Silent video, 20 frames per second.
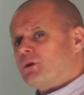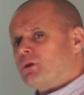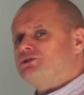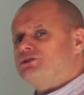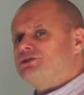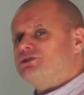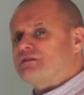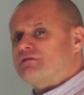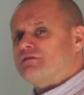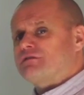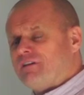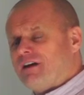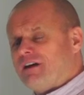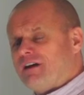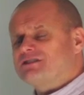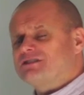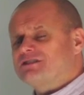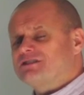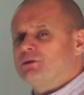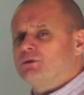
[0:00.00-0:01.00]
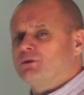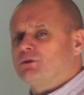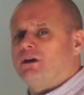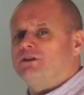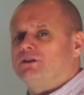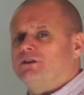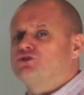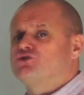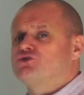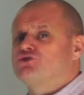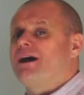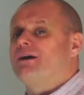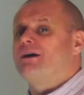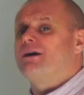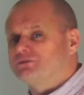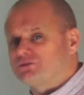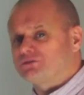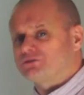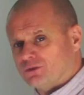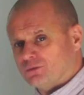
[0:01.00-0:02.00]
which is a far simpler way to draw
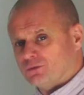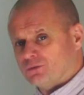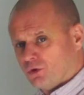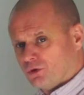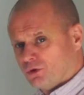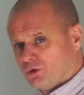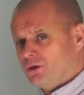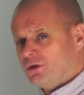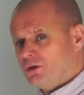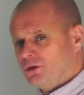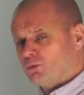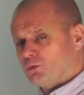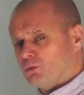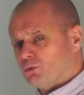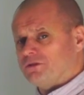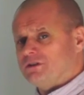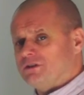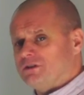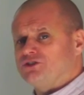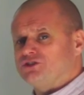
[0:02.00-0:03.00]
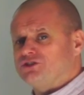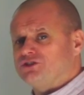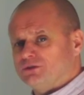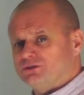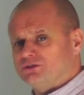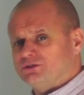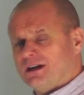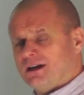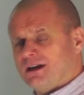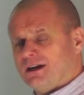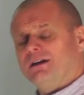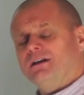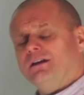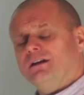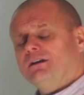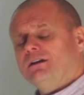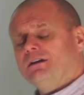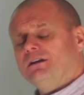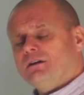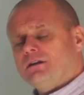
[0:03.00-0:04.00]
out of someone what the issues are
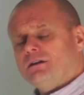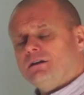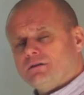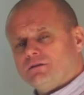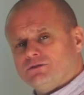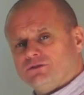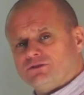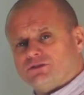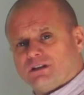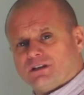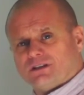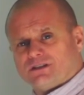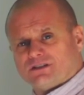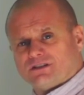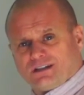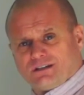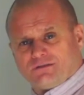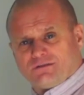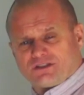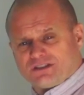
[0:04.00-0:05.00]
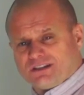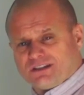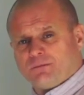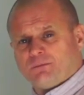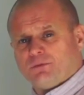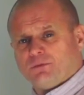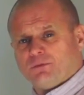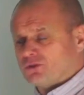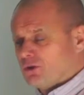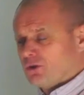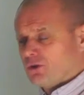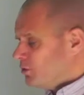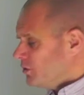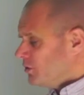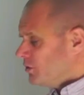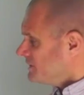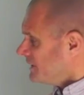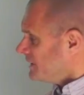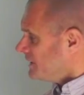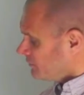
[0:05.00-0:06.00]
than just get a set of statements or
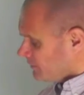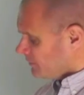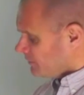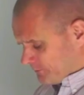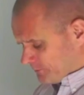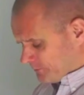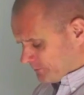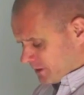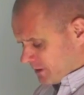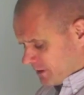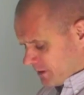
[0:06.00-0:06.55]
words out of them.